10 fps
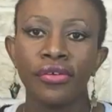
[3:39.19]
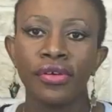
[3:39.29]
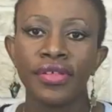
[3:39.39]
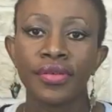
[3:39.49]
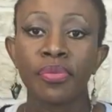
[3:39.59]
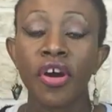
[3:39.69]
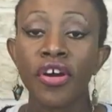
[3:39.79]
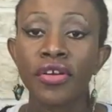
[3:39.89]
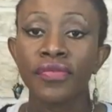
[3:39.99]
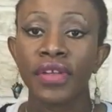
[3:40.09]
is a
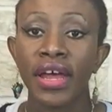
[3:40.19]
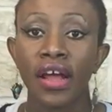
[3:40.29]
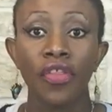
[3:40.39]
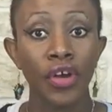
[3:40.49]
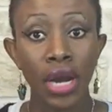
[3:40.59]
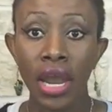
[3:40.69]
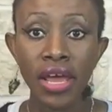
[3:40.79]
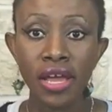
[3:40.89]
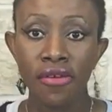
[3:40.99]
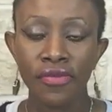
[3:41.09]
part of like the
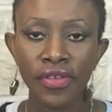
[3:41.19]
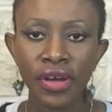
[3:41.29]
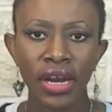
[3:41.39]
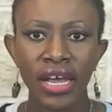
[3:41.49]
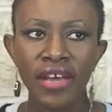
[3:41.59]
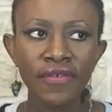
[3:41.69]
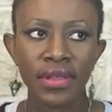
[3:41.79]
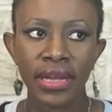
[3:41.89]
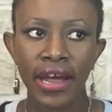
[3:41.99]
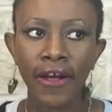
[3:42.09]
Clave, and the Clave
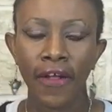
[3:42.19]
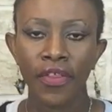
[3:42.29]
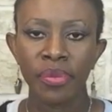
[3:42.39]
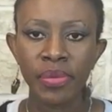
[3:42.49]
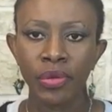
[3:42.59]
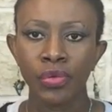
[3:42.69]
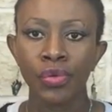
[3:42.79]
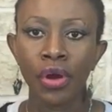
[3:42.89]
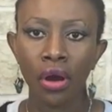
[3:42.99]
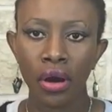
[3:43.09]
is like the people
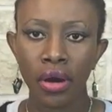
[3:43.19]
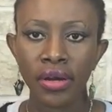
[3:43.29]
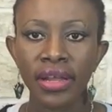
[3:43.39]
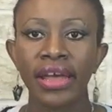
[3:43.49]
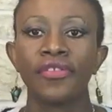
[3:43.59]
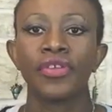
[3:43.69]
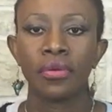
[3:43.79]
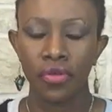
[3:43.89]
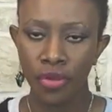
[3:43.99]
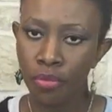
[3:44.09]
who guard like
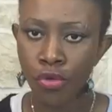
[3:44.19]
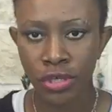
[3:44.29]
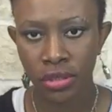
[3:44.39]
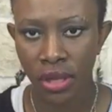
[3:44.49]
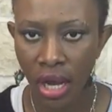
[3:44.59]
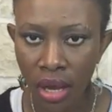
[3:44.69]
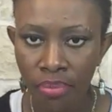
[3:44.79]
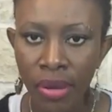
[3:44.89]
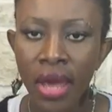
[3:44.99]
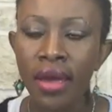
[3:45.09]
the mortal cup
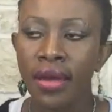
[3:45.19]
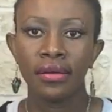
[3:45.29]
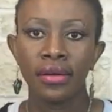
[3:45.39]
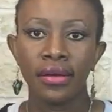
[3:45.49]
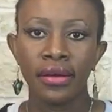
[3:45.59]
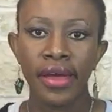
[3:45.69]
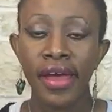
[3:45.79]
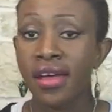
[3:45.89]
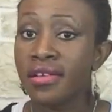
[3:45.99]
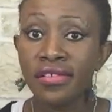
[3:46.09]

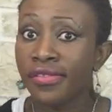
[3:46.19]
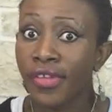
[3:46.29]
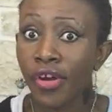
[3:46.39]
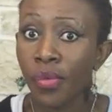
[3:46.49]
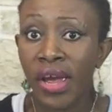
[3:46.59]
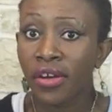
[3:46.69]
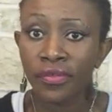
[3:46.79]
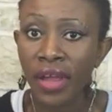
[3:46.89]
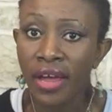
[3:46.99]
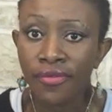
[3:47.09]
and their way
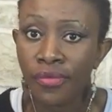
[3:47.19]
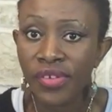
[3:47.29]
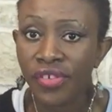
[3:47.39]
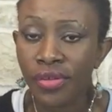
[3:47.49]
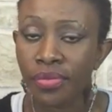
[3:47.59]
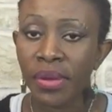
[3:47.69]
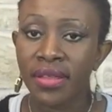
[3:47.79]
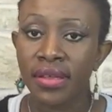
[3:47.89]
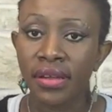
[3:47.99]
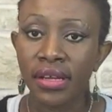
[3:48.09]
of life, which is
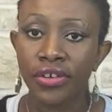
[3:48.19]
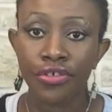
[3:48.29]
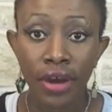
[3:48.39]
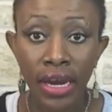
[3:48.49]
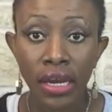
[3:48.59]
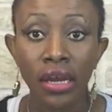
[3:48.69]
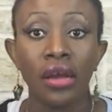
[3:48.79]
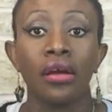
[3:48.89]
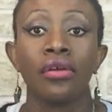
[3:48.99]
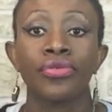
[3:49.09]
basically
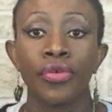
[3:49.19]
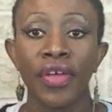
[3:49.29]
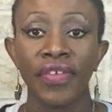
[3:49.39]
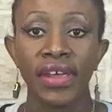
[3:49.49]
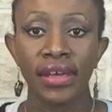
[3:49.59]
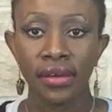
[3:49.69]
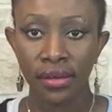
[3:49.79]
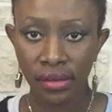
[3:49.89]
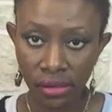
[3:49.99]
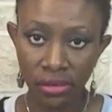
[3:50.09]
training so that they can
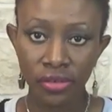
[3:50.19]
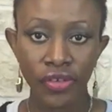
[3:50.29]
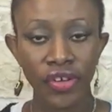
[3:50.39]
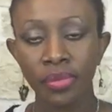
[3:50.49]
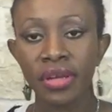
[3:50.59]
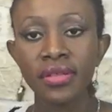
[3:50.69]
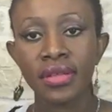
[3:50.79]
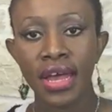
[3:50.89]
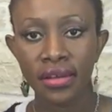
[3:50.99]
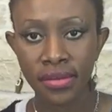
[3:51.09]
kill the demons,
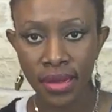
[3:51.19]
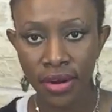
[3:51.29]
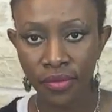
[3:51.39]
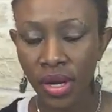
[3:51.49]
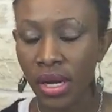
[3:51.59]
etc.